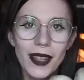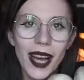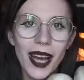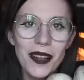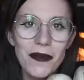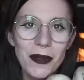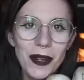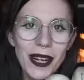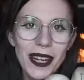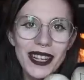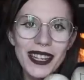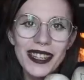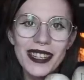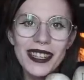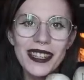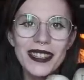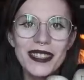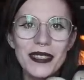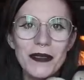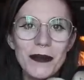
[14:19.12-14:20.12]
Hi Brian,
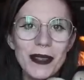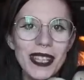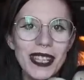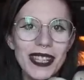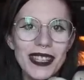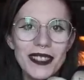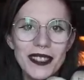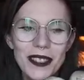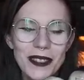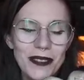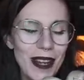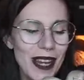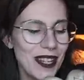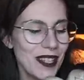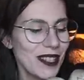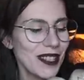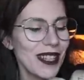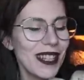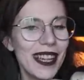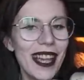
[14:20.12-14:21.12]
it's me,
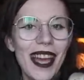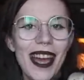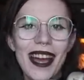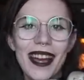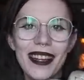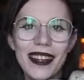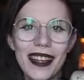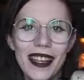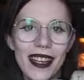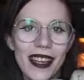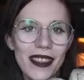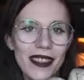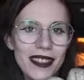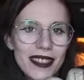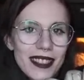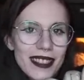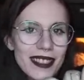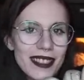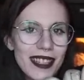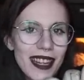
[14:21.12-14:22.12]
Tarantula Cat, and
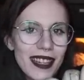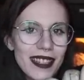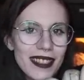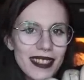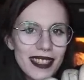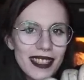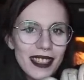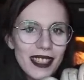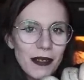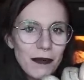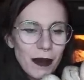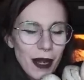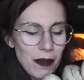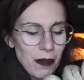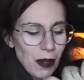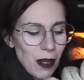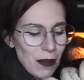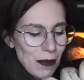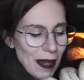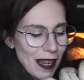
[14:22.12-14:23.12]
this is Daisy, my
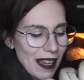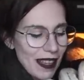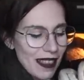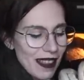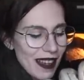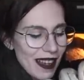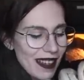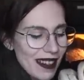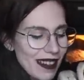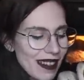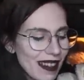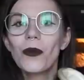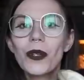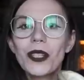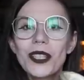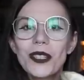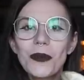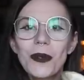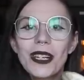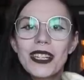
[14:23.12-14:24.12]
ball python.
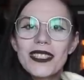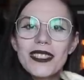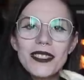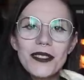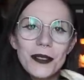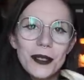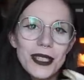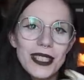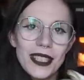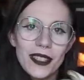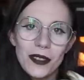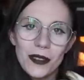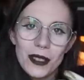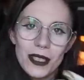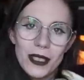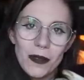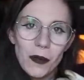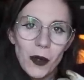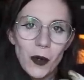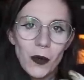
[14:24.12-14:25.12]
We just wanted to send you
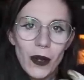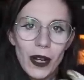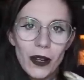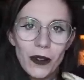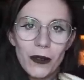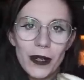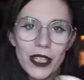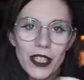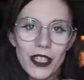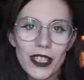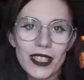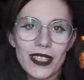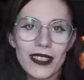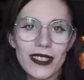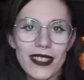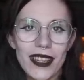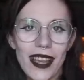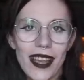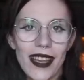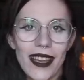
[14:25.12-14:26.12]
some well
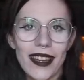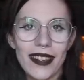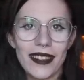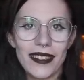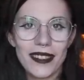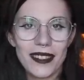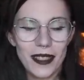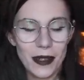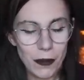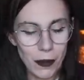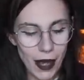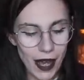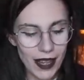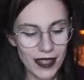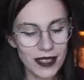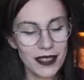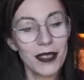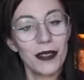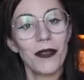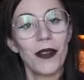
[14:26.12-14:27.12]
wishes and some
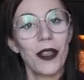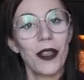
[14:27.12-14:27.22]
positive